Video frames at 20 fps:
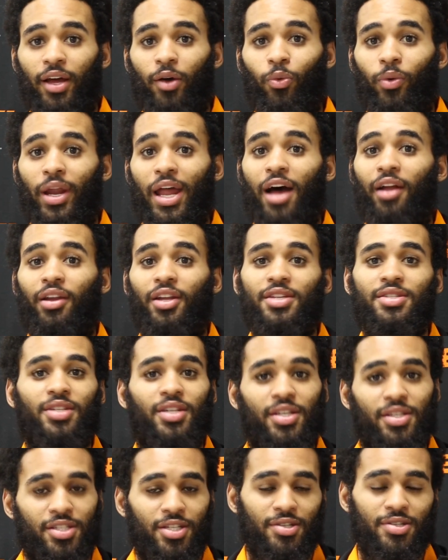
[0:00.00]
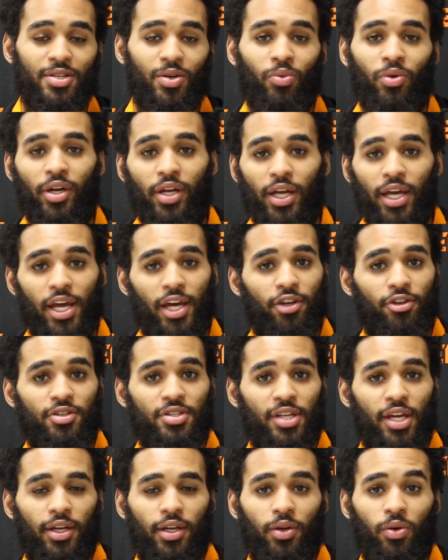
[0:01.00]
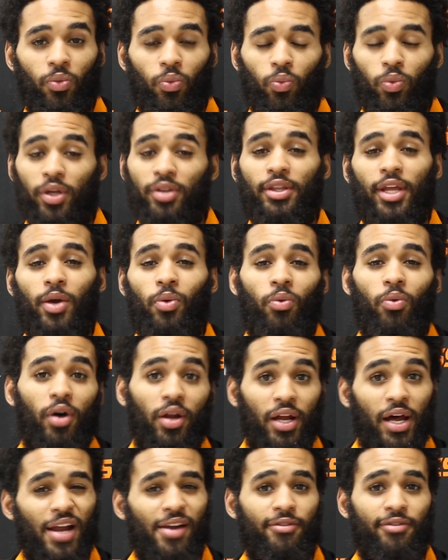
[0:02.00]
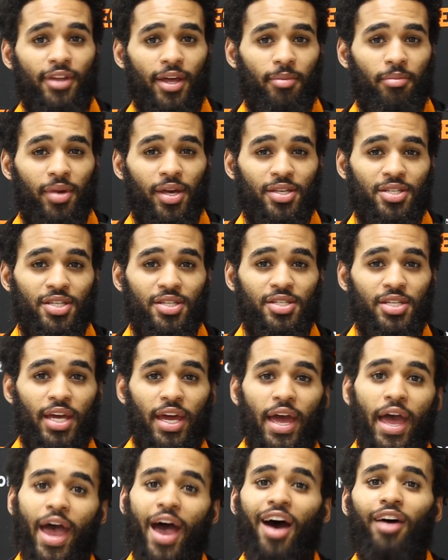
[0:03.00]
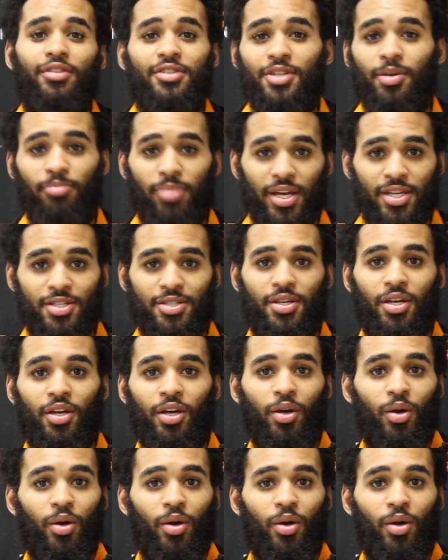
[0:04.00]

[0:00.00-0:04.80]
without listening to someone and understanding them, what they want out of that message and how to best